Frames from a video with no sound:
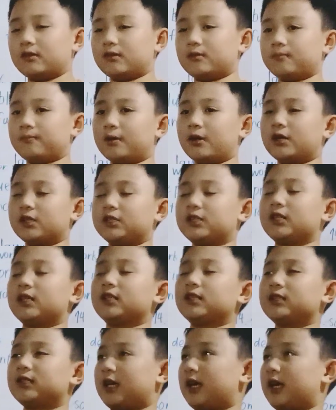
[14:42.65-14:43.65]

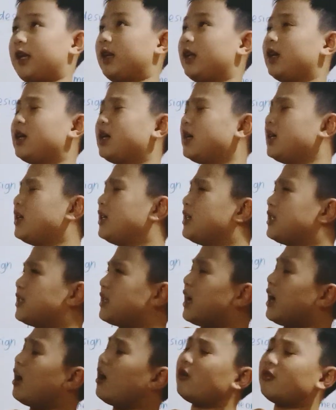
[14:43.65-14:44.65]
person did.
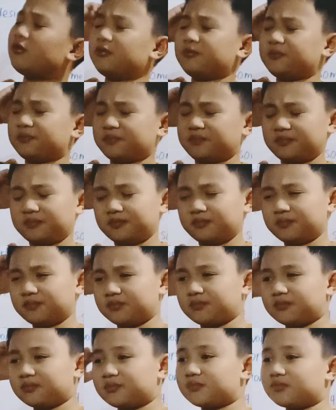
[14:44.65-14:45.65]
So
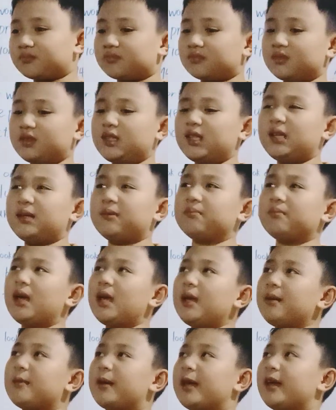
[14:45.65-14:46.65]

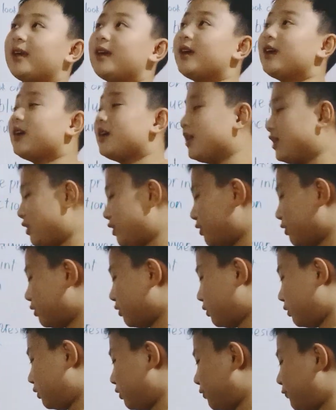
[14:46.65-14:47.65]
maybe
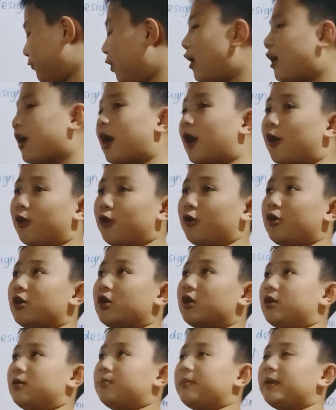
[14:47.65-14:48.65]
follow
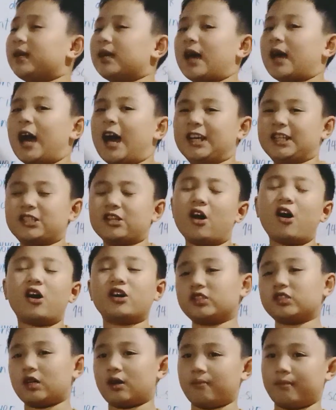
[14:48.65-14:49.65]
has
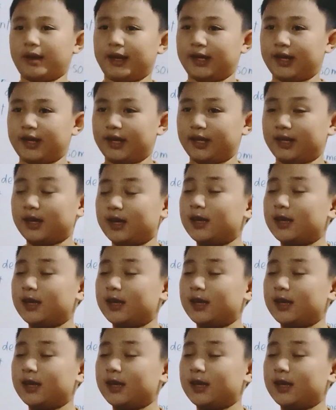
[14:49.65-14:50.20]
other meaning.